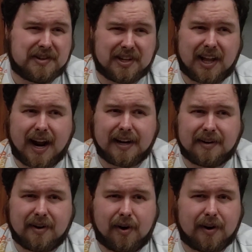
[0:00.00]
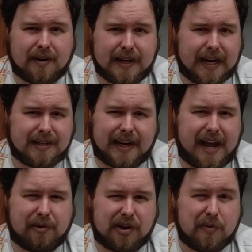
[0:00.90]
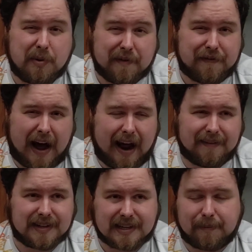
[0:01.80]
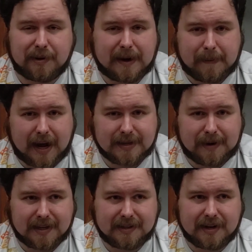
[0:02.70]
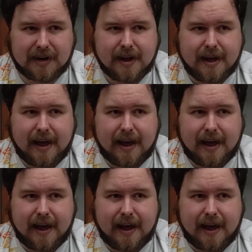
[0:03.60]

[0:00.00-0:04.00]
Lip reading: There's a lot of card decks that can't really remove 5s except with their boss monster.